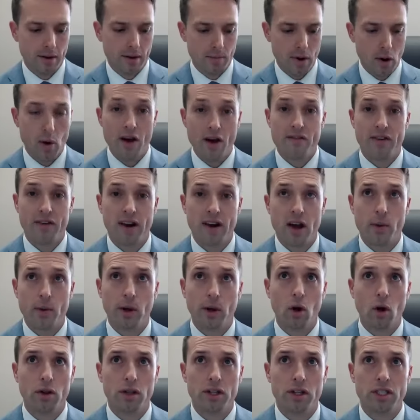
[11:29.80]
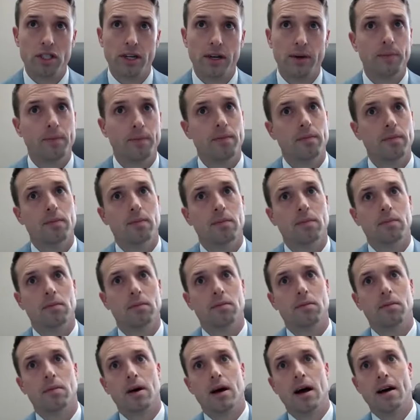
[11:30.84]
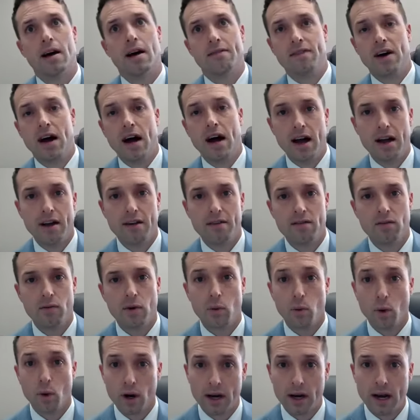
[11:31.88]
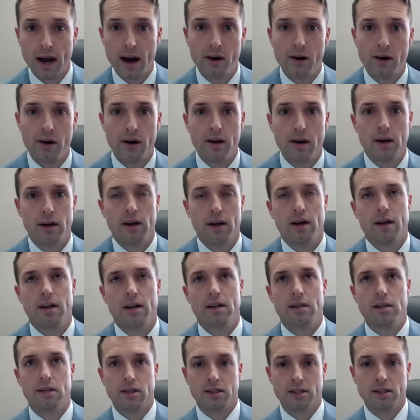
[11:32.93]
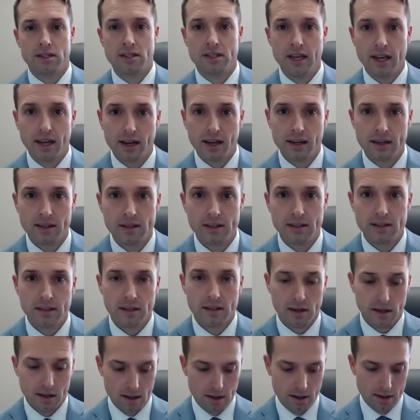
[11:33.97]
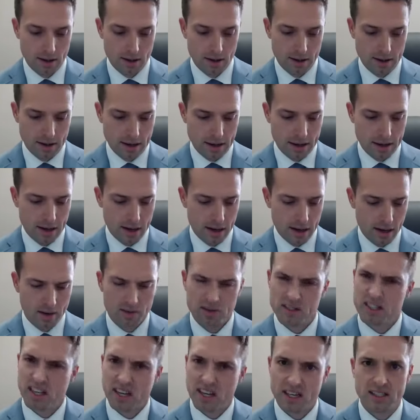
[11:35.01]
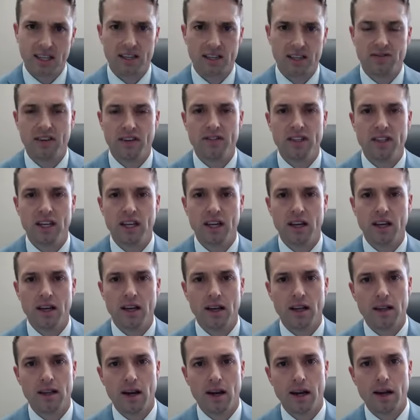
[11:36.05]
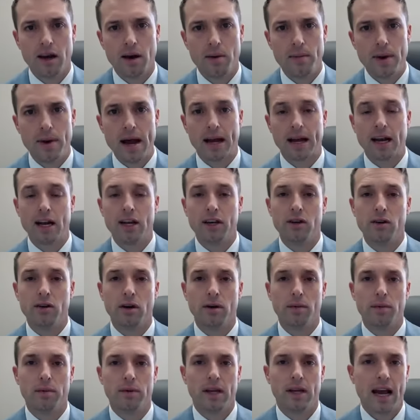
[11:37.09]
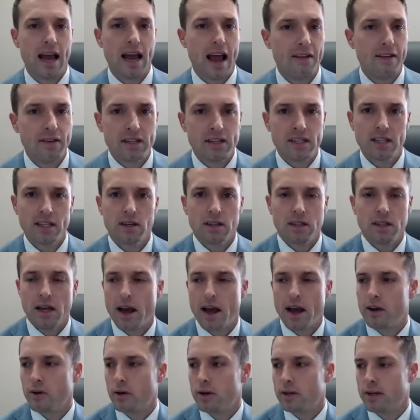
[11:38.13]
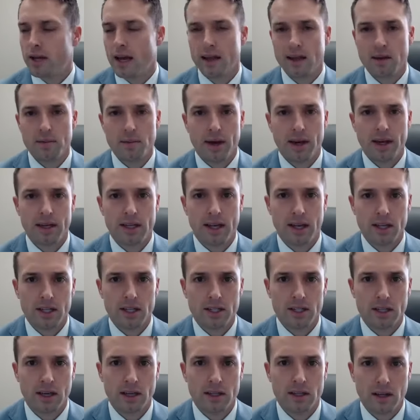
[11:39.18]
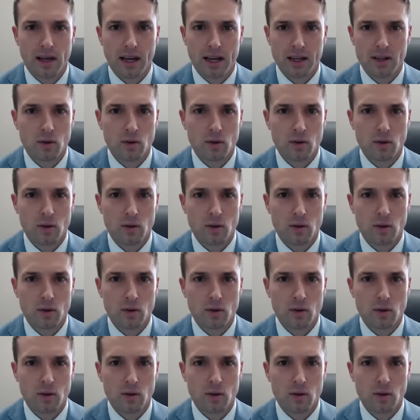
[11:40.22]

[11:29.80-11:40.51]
my wife and I, we go to the gym at 5. We work out till 6, 6:15, and then I come back and every single day I do a daily meditation. It's like